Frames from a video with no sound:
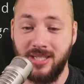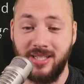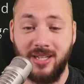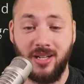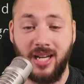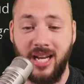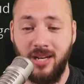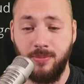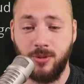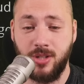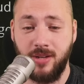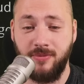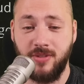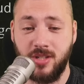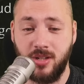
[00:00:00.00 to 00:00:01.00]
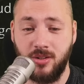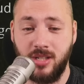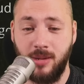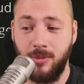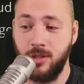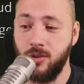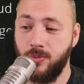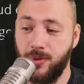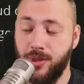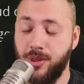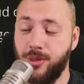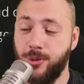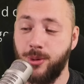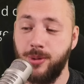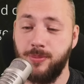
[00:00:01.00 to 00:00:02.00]
dealing 80% physical damage with a
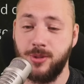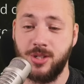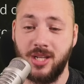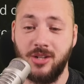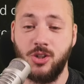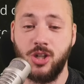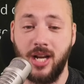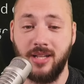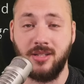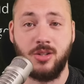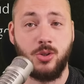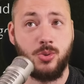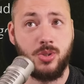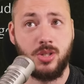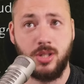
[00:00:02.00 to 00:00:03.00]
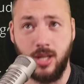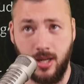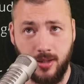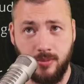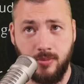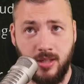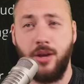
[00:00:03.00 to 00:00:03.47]
30% chance to stun.